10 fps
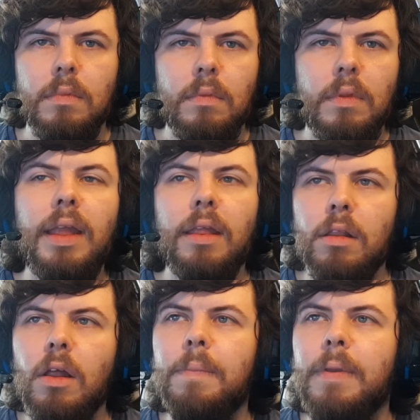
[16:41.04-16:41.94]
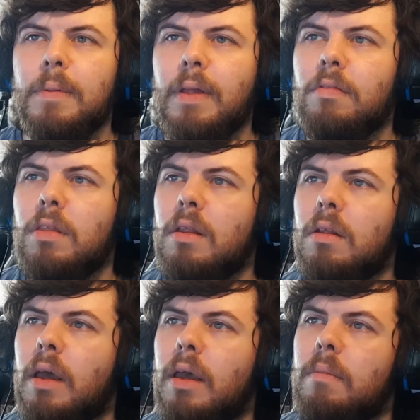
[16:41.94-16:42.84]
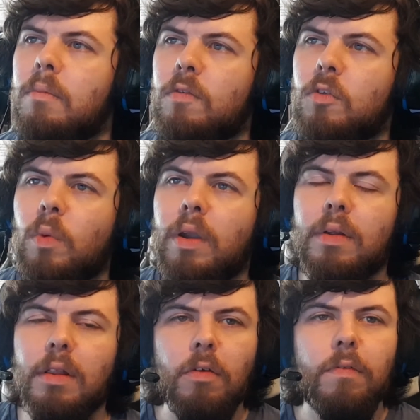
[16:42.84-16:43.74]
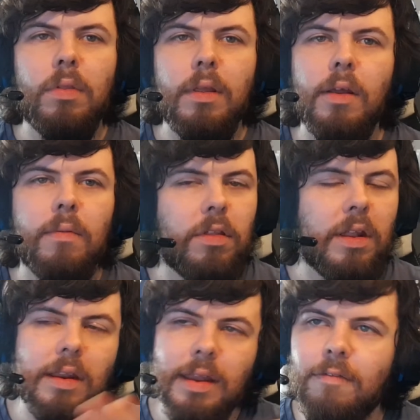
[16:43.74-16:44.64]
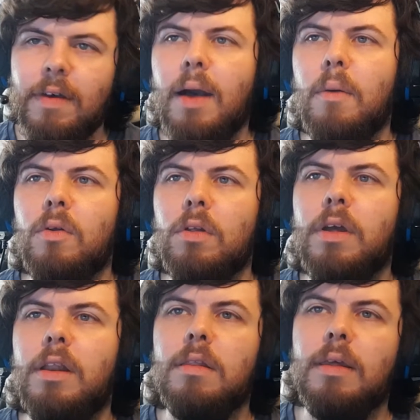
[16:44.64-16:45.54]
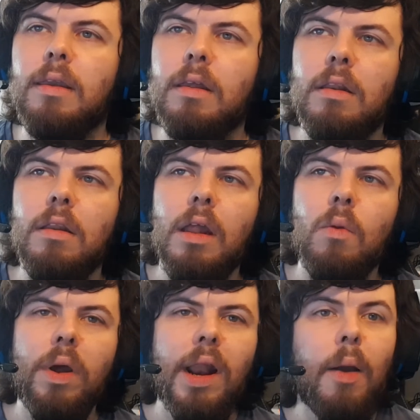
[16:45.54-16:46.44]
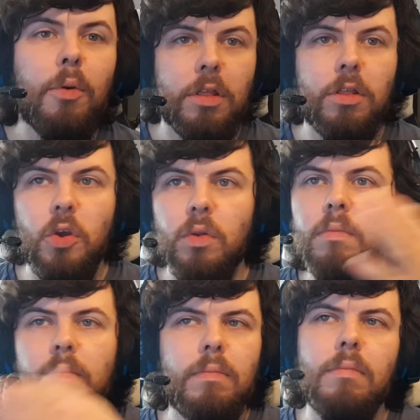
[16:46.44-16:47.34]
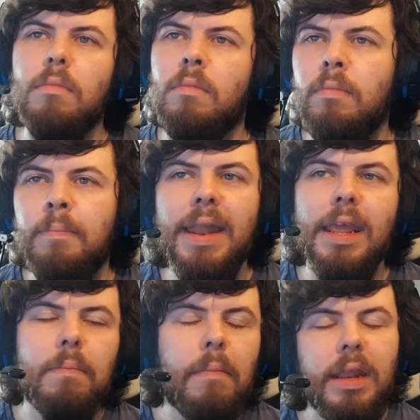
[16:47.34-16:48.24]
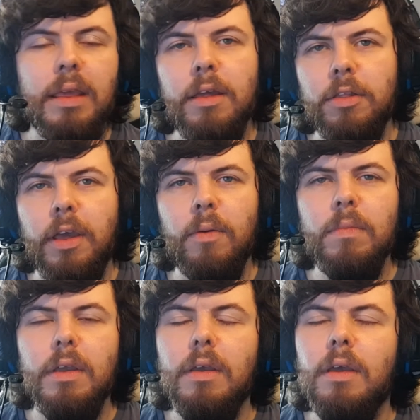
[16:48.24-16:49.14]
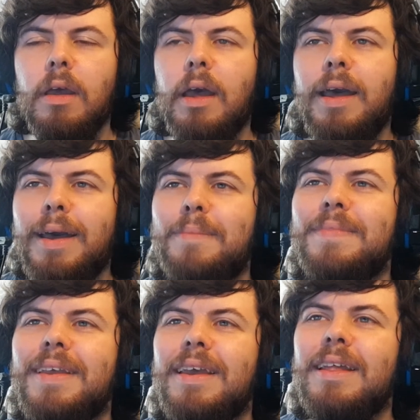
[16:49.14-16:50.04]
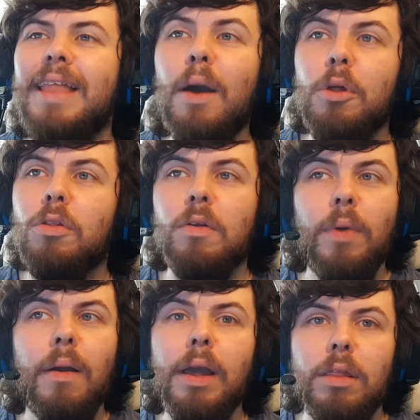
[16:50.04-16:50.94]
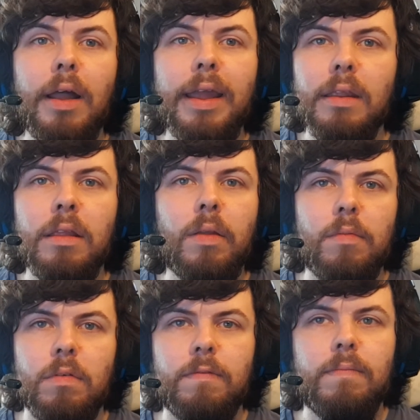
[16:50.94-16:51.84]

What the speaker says: Yeah, there's a lot of people that I've seen maybe Twitter, and there's Indie Dev Hour and all that kind of thing. And when I was a student many years ago, that was sort of where I started in terms of